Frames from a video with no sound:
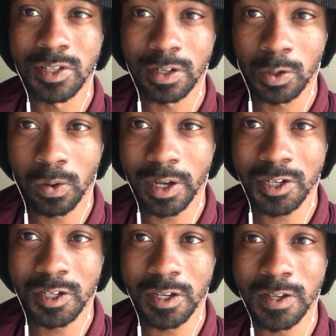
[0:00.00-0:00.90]
the
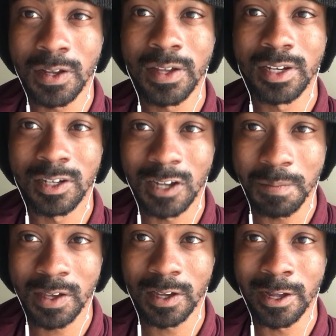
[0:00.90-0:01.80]
question then
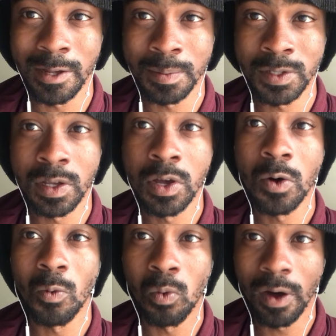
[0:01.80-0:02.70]
becomes,
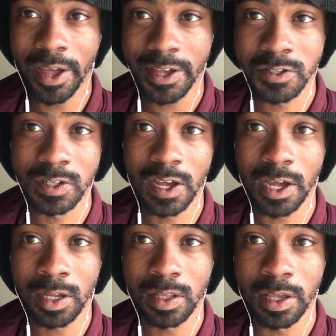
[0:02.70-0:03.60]
why
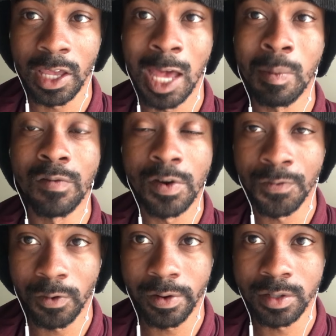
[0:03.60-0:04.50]
exactly am I
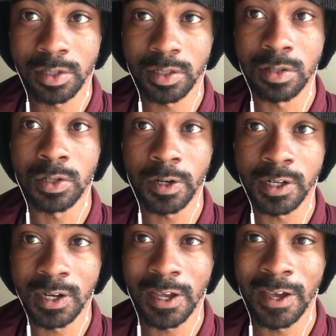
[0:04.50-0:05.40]
referring to the Dark
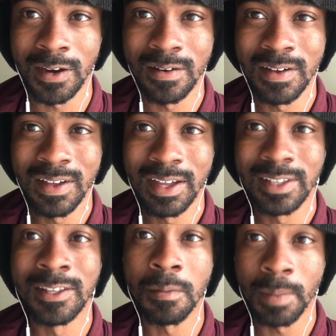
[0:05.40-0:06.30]
Knight?
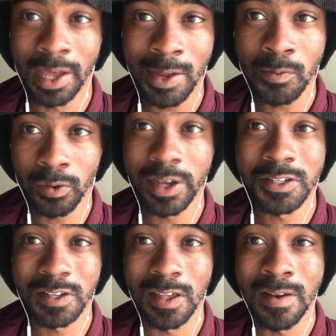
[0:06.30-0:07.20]
The main
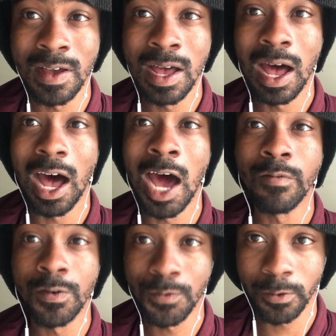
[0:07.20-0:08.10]
reason I'm
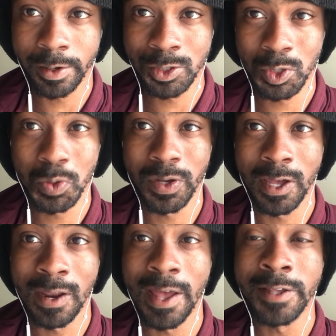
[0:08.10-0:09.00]
referring to
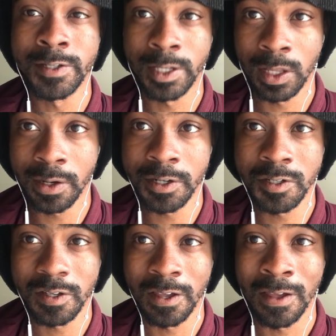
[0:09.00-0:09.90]
it is
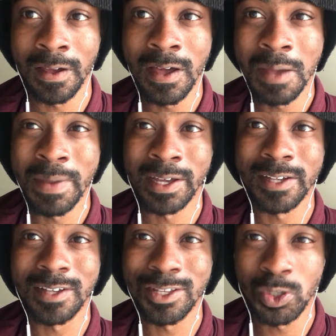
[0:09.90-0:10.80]
largely because on